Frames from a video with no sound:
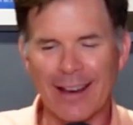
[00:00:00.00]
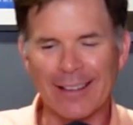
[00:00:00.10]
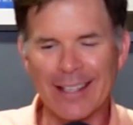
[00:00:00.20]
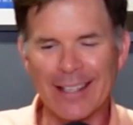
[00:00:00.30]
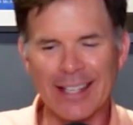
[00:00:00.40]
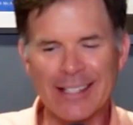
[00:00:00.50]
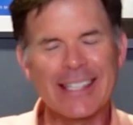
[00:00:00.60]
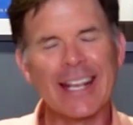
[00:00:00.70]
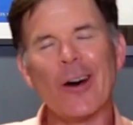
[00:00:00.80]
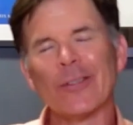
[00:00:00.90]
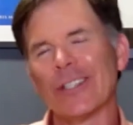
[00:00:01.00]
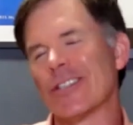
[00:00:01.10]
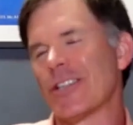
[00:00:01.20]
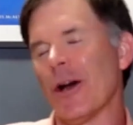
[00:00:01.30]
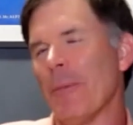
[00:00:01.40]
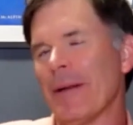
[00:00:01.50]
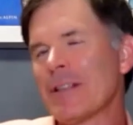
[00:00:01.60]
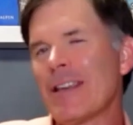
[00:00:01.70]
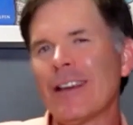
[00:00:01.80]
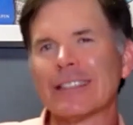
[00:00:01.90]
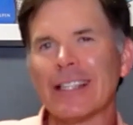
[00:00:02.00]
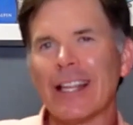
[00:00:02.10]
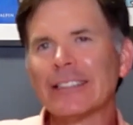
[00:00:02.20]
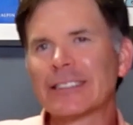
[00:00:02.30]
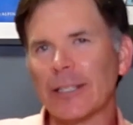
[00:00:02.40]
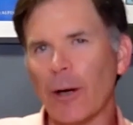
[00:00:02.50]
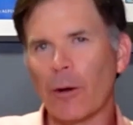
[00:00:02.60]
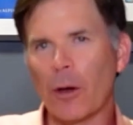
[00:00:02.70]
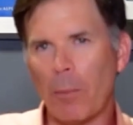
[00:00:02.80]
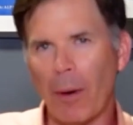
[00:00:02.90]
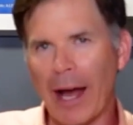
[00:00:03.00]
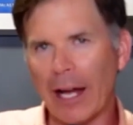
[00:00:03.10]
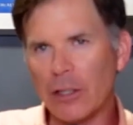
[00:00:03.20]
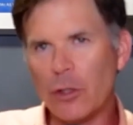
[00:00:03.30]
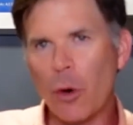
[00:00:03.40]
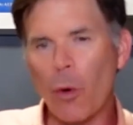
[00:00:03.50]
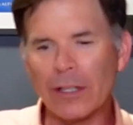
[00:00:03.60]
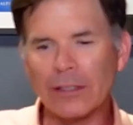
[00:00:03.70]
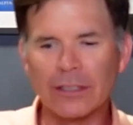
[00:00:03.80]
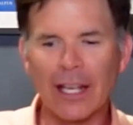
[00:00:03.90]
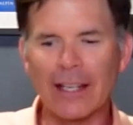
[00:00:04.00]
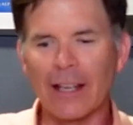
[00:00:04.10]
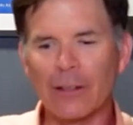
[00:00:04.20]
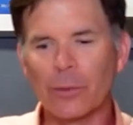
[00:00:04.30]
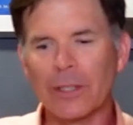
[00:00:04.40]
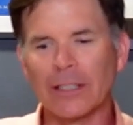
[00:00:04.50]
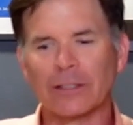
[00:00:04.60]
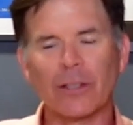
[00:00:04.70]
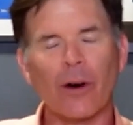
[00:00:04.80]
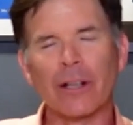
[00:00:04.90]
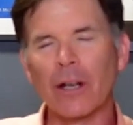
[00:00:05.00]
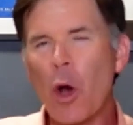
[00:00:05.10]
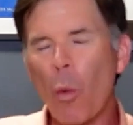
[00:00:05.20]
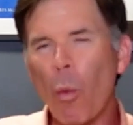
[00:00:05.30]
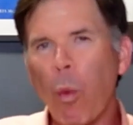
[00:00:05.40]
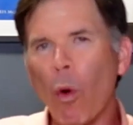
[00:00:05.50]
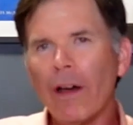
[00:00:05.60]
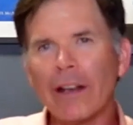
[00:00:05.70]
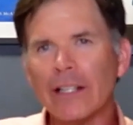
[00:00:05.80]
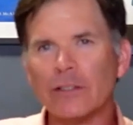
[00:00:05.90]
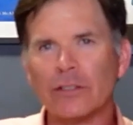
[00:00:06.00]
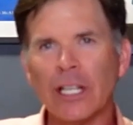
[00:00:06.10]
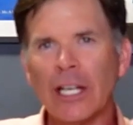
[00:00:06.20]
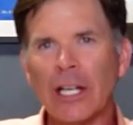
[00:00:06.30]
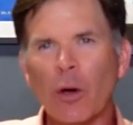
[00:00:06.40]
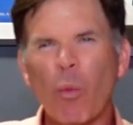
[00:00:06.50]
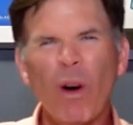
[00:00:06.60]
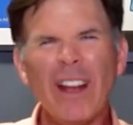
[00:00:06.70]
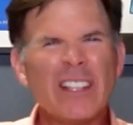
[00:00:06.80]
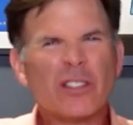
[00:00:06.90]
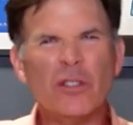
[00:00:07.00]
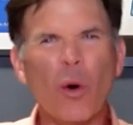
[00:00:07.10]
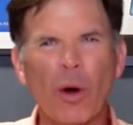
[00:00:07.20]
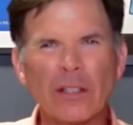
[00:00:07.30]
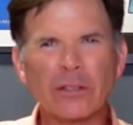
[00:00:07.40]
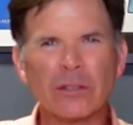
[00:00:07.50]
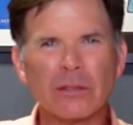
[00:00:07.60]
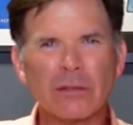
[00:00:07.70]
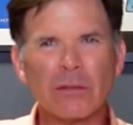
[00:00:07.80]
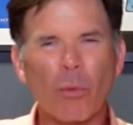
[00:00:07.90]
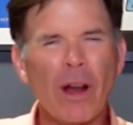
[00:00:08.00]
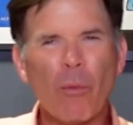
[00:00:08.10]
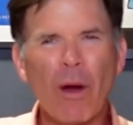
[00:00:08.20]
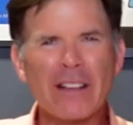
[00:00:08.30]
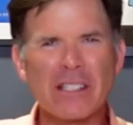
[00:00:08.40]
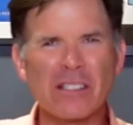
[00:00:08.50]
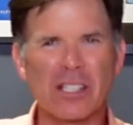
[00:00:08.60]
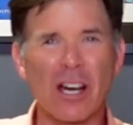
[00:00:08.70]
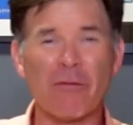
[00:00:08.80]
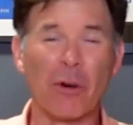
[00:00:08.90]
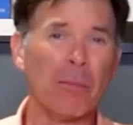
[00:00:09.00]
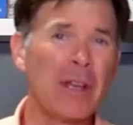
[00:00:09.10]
let's get on to the show, man. Let's talk about noise. And as we get started, what is noise? Where does this come from?